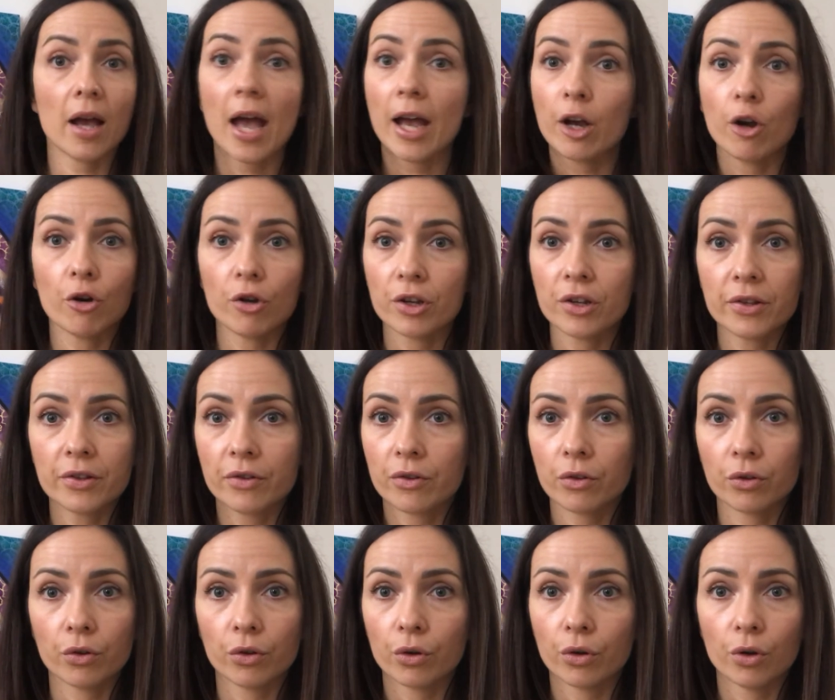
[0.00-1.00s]

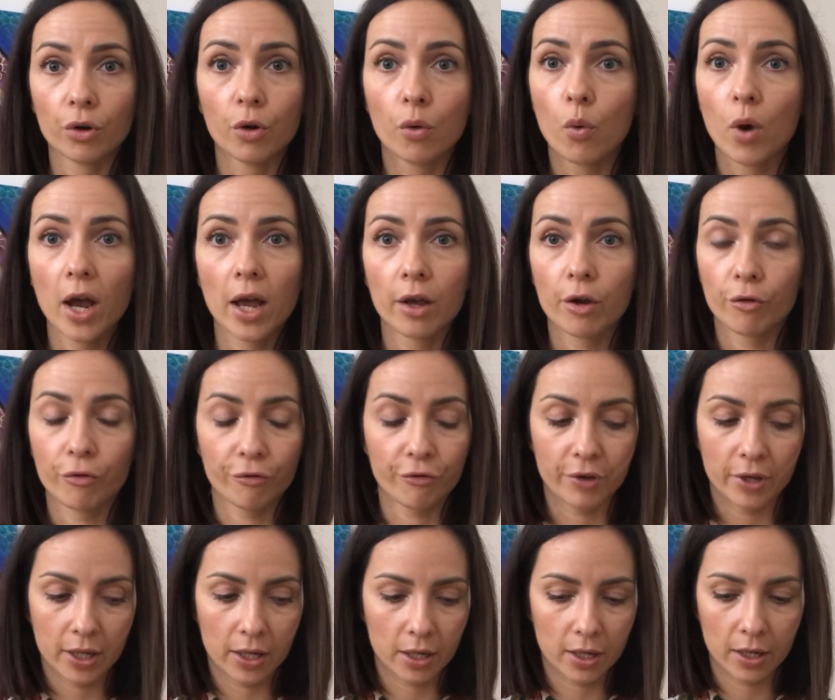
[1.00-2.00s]
egoist way of
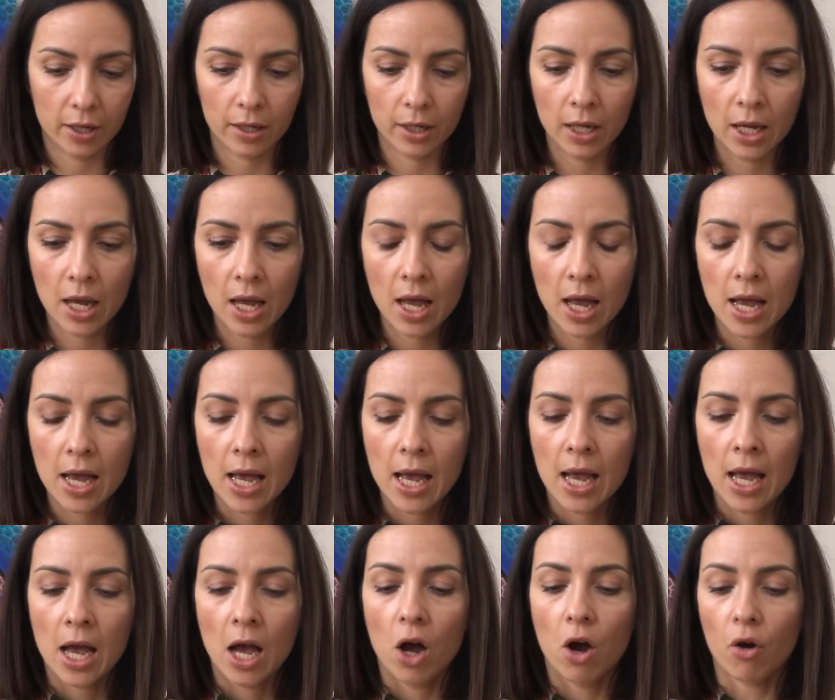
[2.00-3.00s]
thinking.
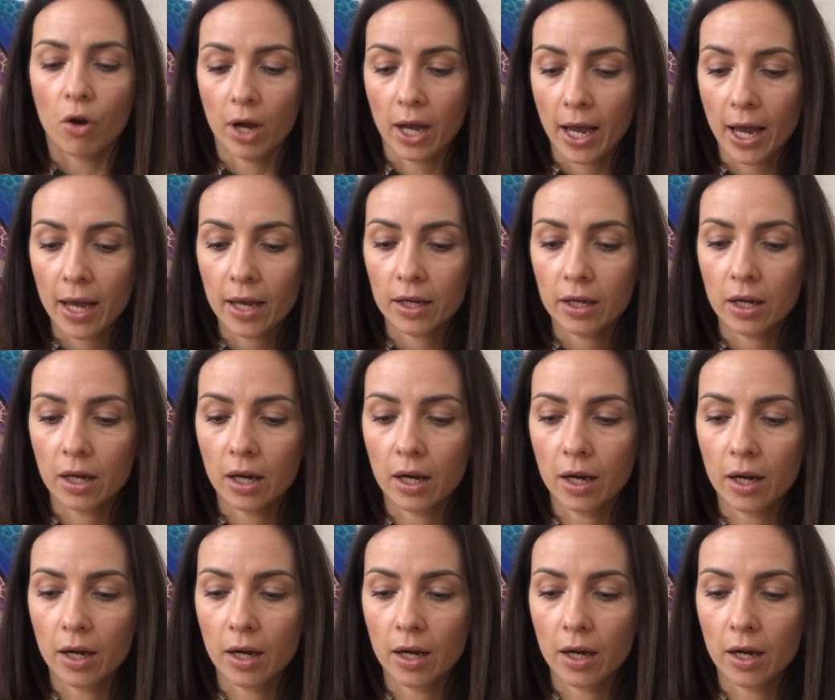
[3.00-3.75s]
Okay?